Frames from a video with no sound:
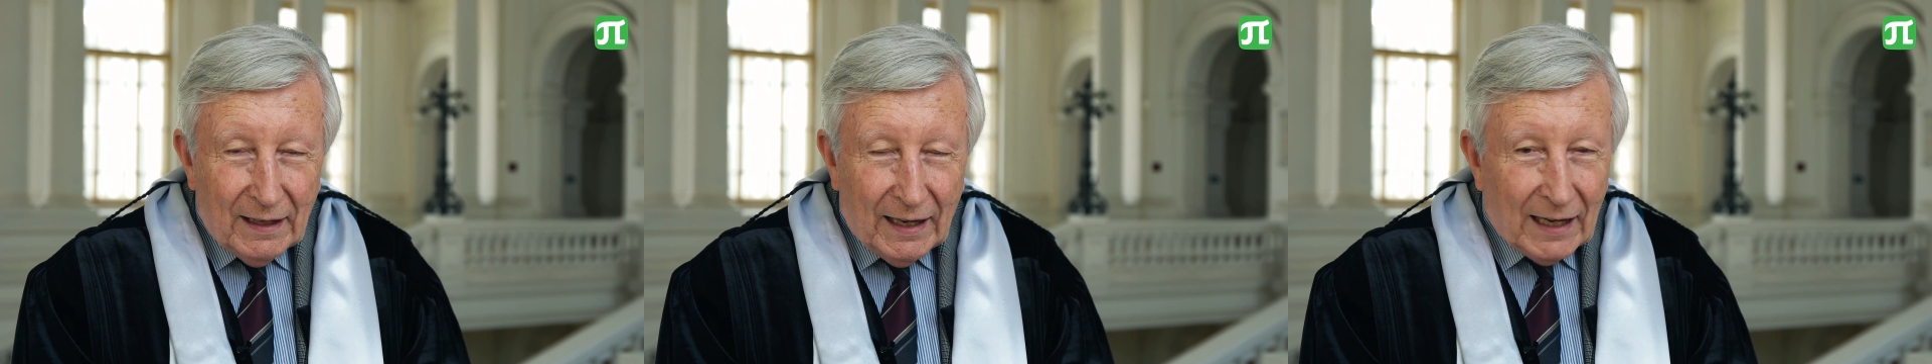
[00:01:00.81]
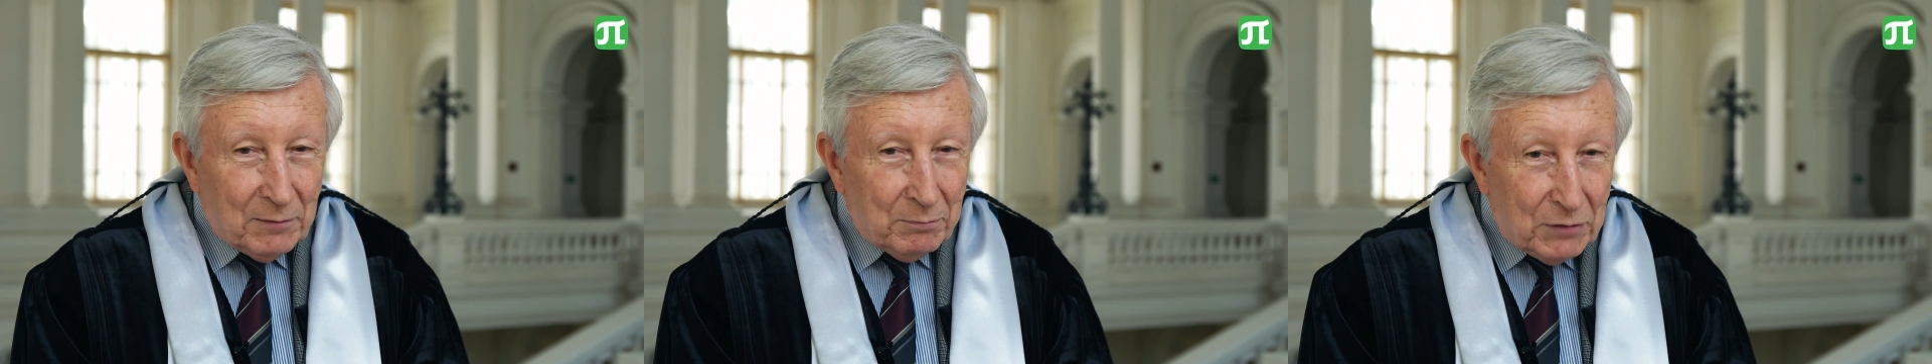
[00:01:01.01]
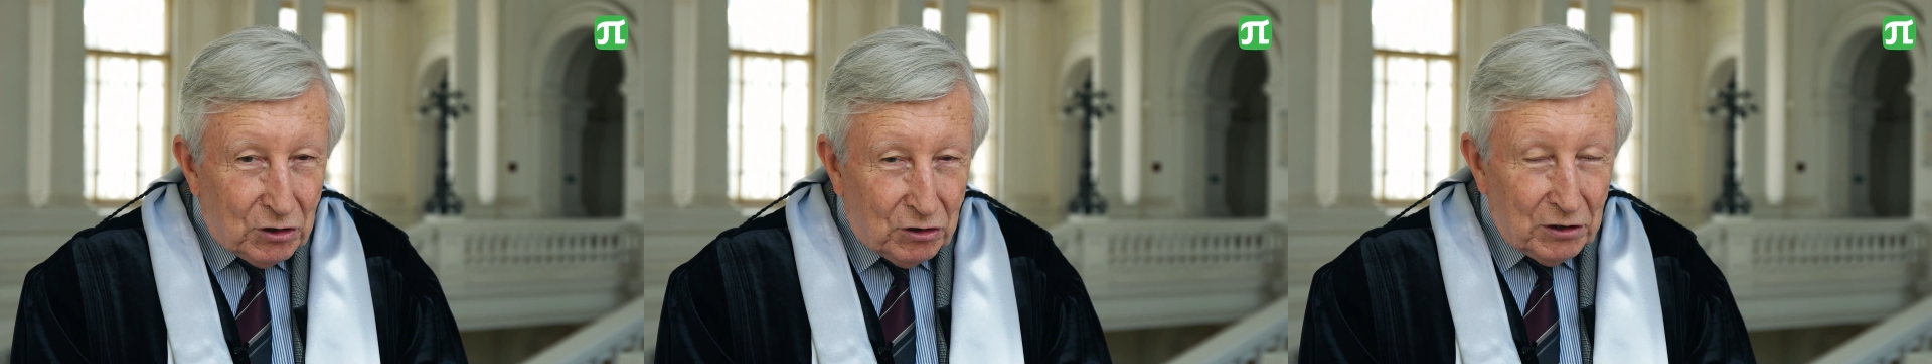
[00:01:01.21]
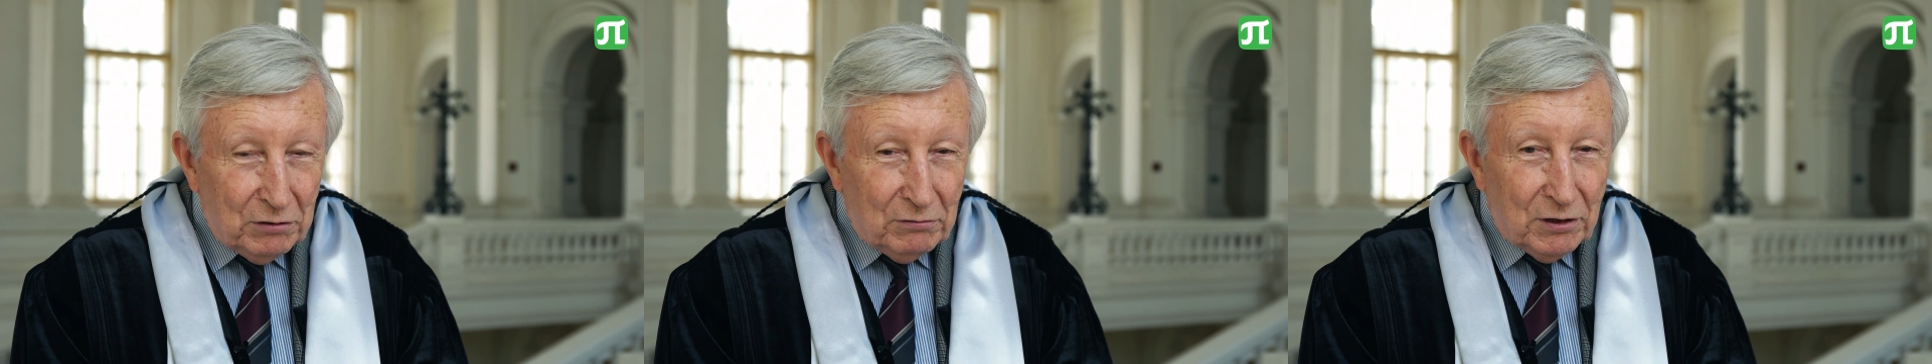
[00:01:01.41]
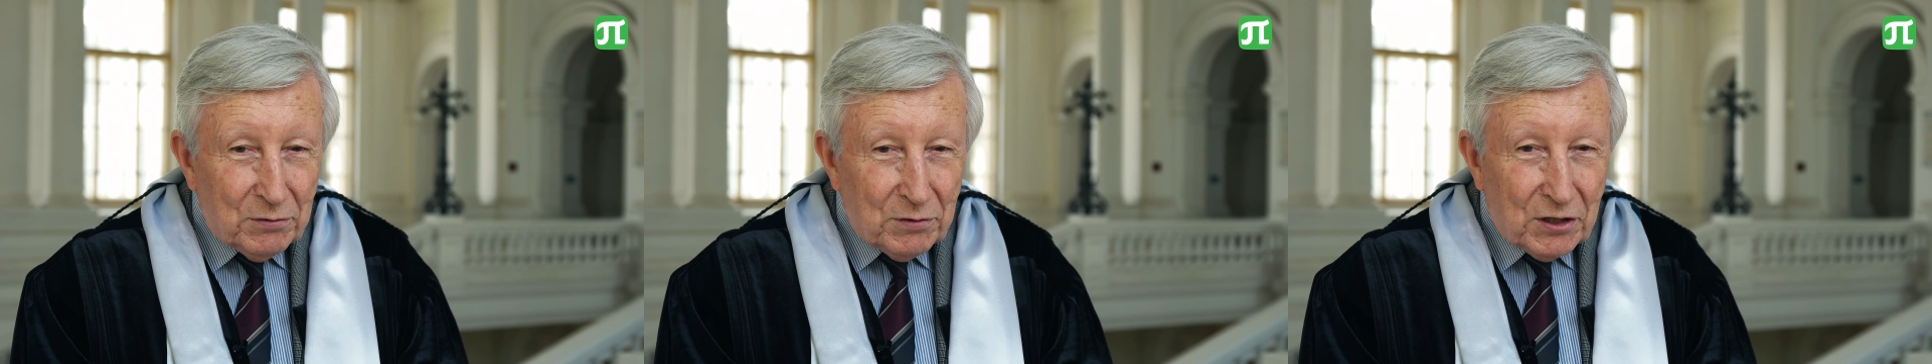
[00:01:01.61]
And
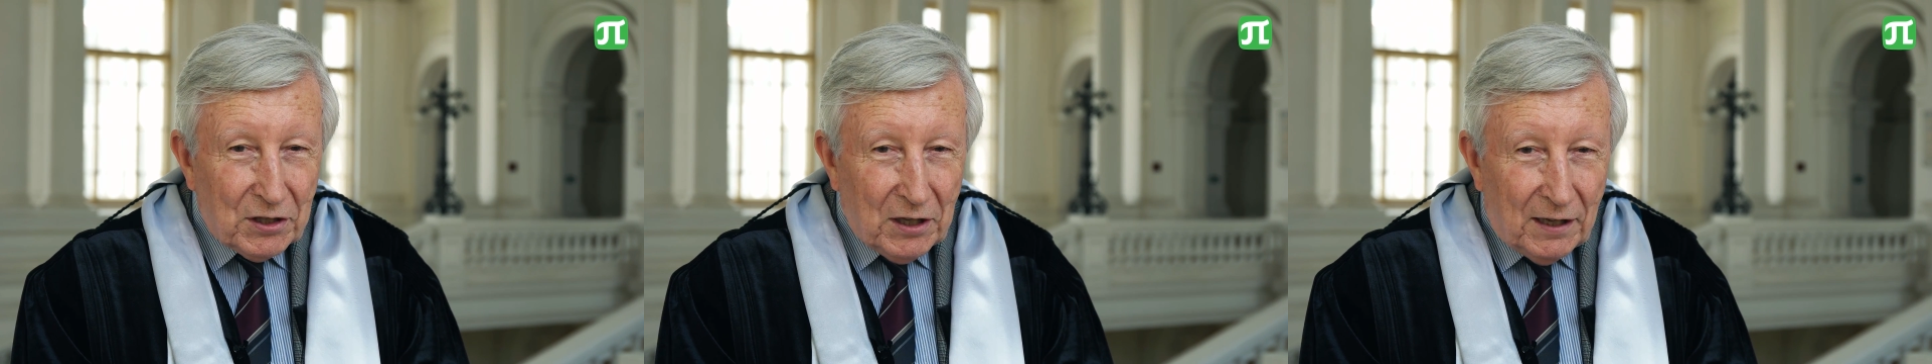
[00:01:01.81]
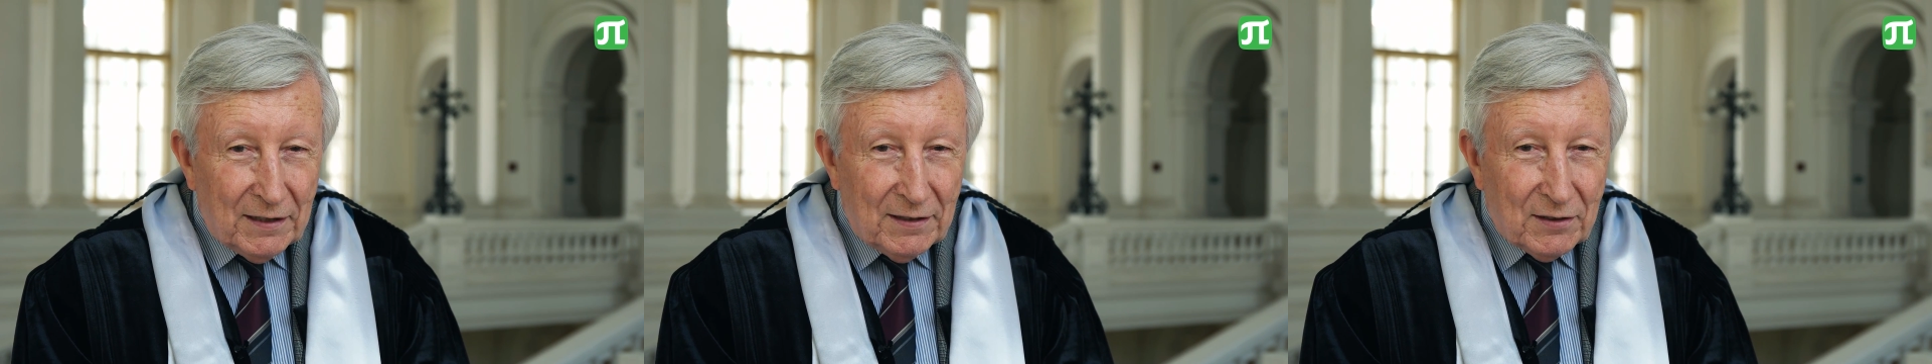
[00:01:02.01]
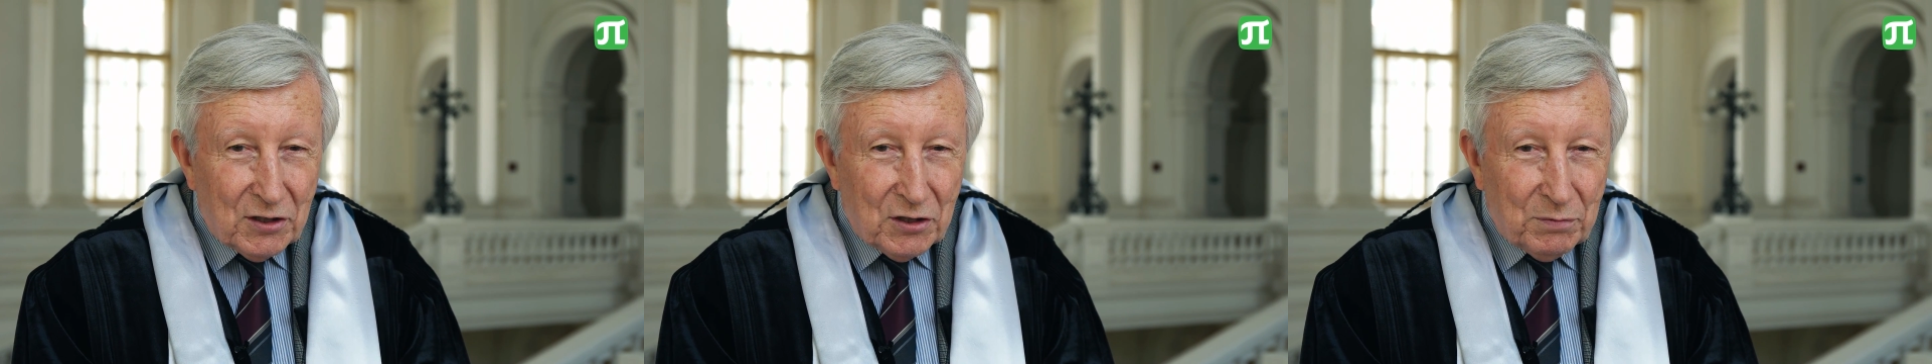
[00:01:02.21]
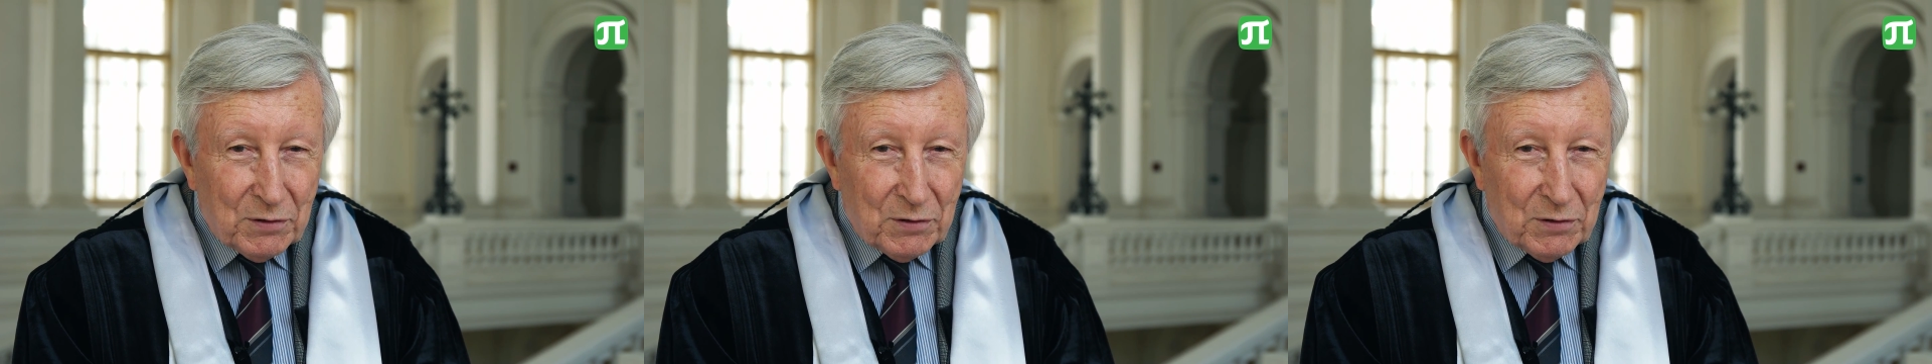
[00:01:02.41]
material science